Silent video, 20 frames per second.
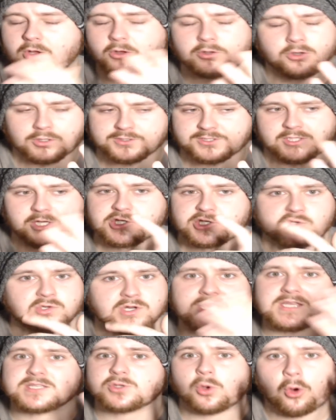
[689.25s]
or not
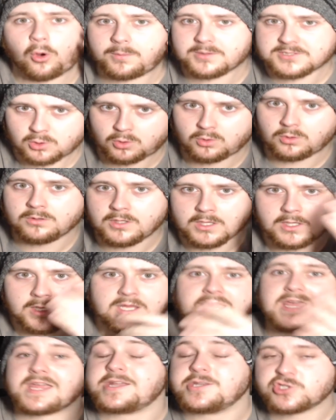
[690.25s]
surgery, his orbital
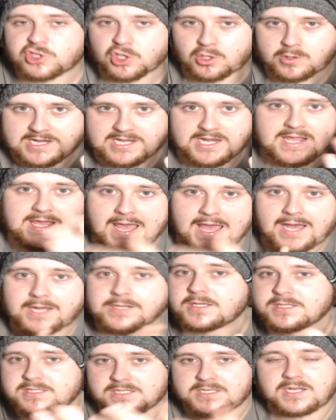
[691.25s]
injury that he had,
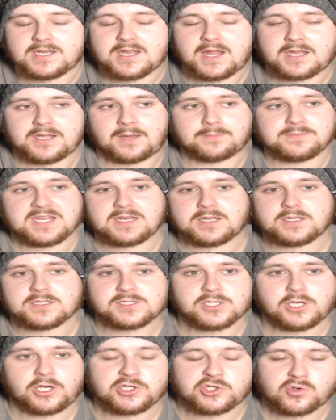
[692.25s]
because he didn't end up needing
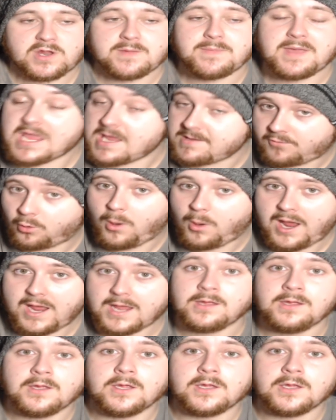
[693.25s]
surgery. But either way,